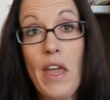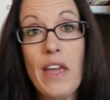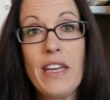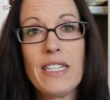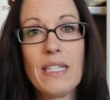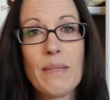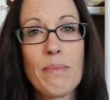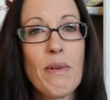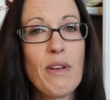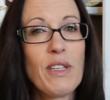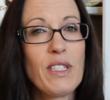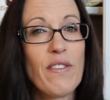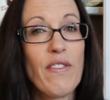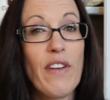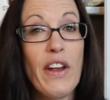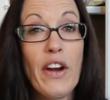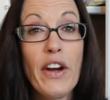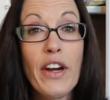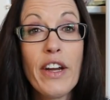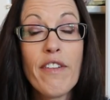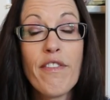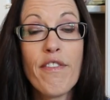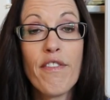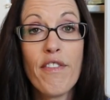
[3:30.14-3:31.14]
It smells
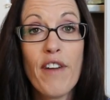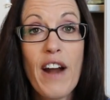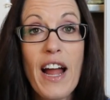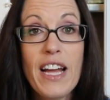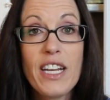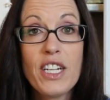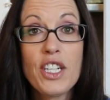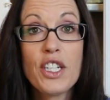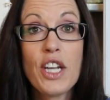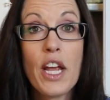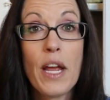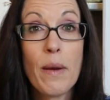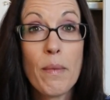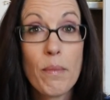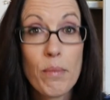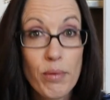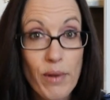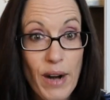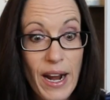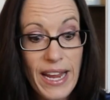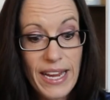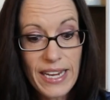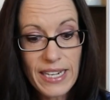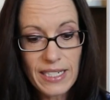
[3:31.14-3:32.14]
very fresh and
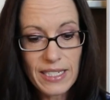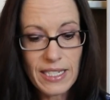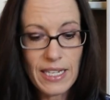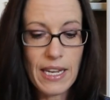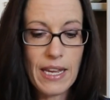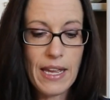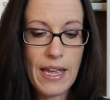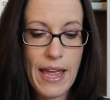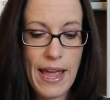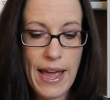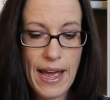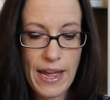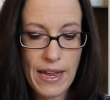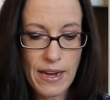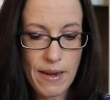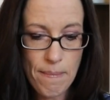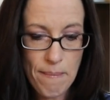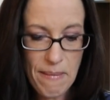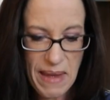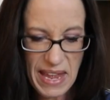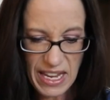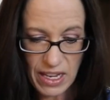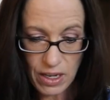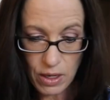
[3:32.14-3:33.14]
bright
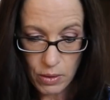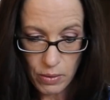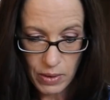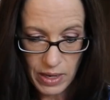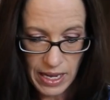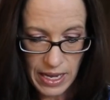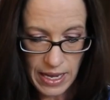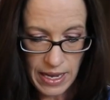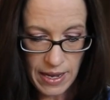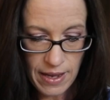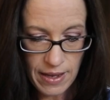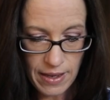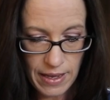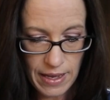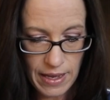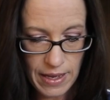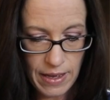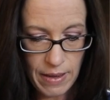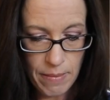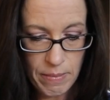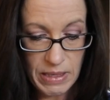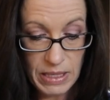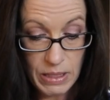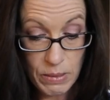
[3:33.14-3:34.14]
and mango-y.
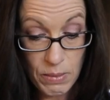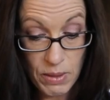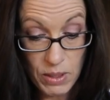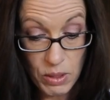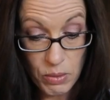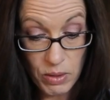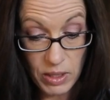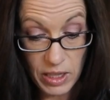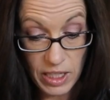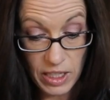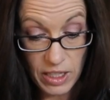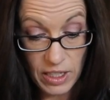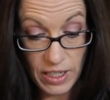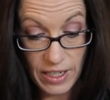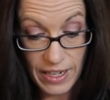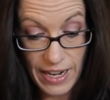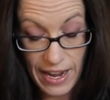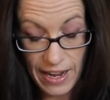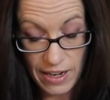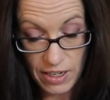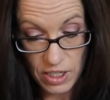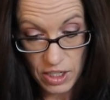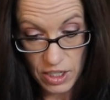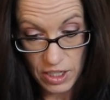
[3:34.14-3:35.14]
Um, it smells really good,
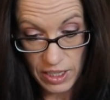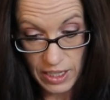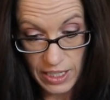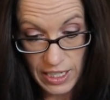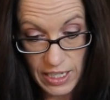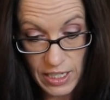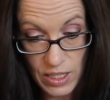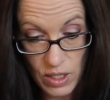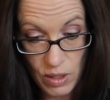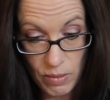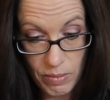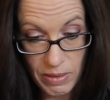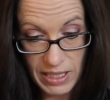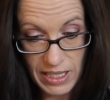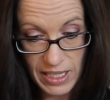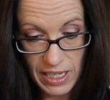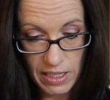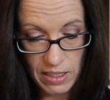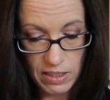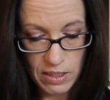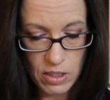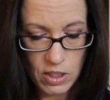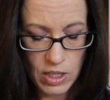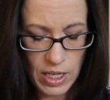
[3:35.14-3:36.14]
actually, so I'm
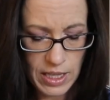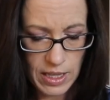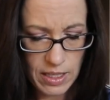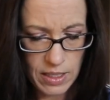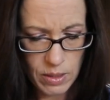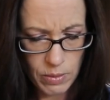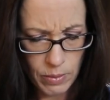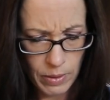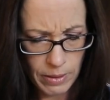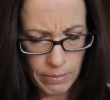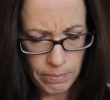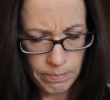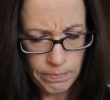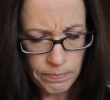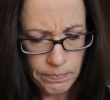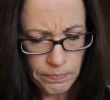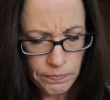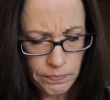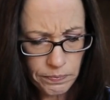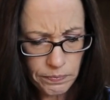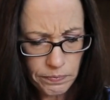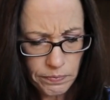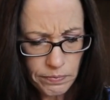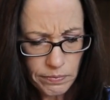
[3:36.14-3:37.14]
excited to try this one.
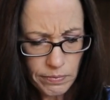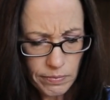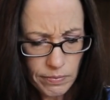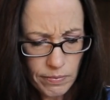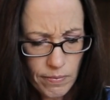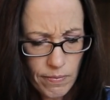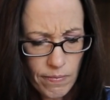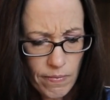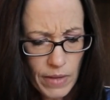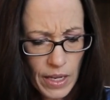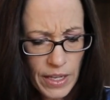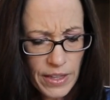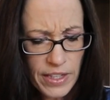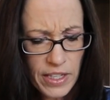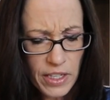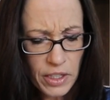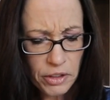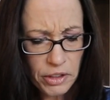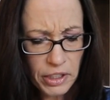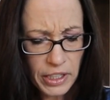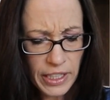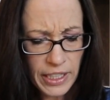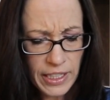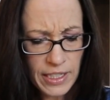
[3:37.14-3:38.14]
The
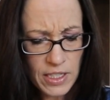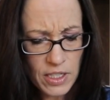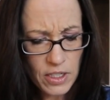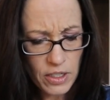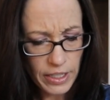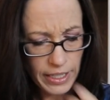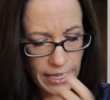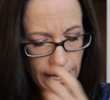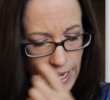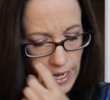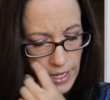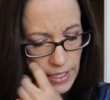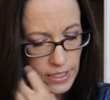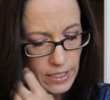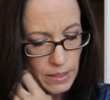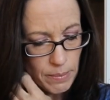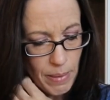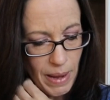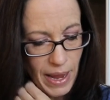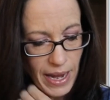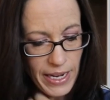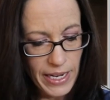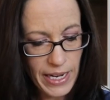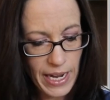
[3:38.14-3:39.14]
ingredients are
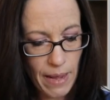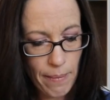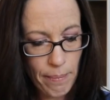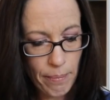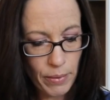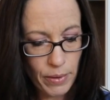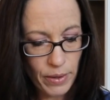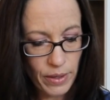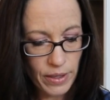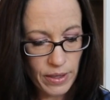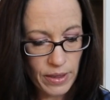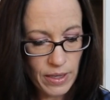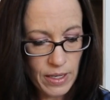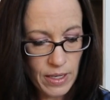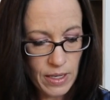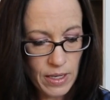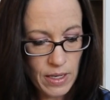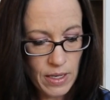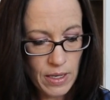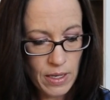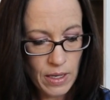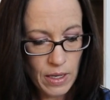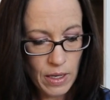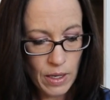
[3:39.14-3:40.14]
candied pineapple,
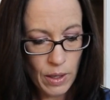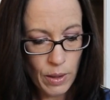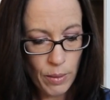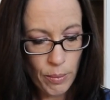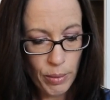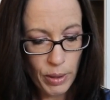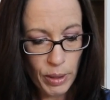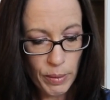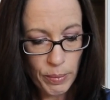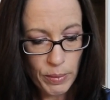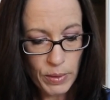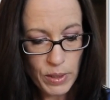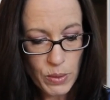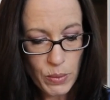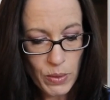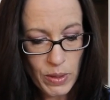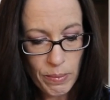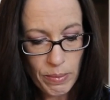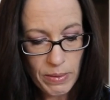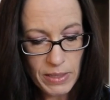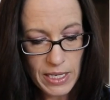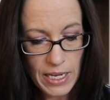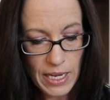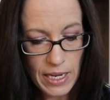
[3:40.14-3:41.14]
purple
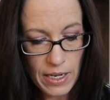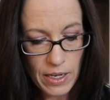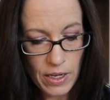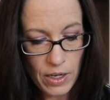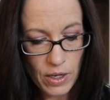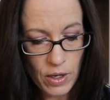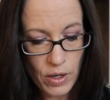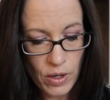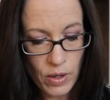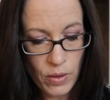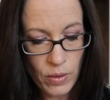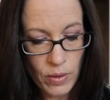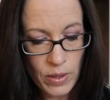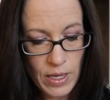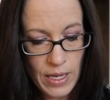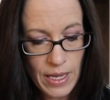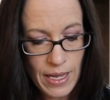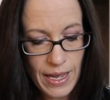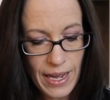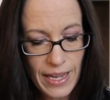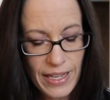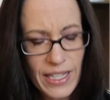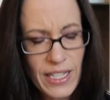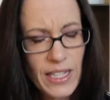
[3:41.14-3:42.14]
sweet potato.
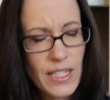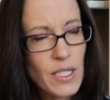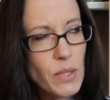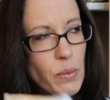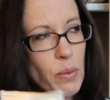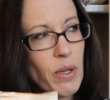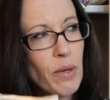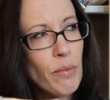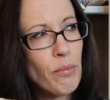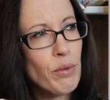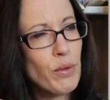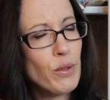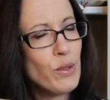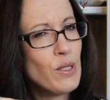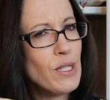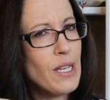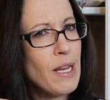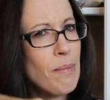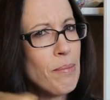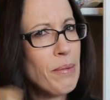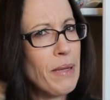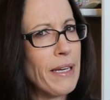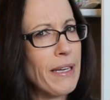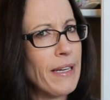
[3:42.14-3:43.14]
I think this one brews
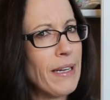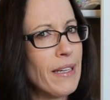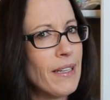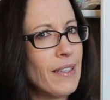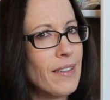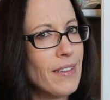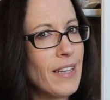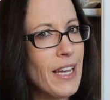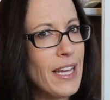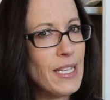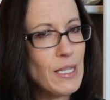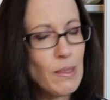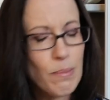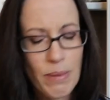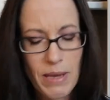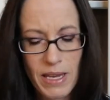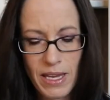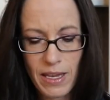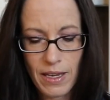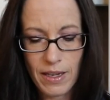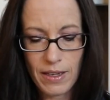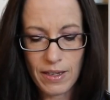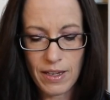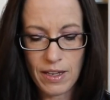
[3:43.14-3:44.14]
up like a nice
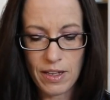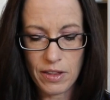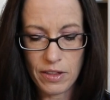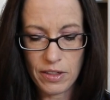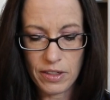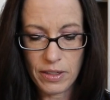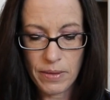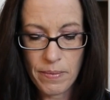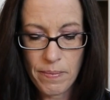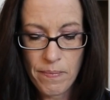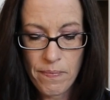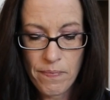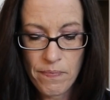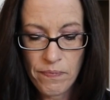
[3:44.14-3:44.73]
pink color.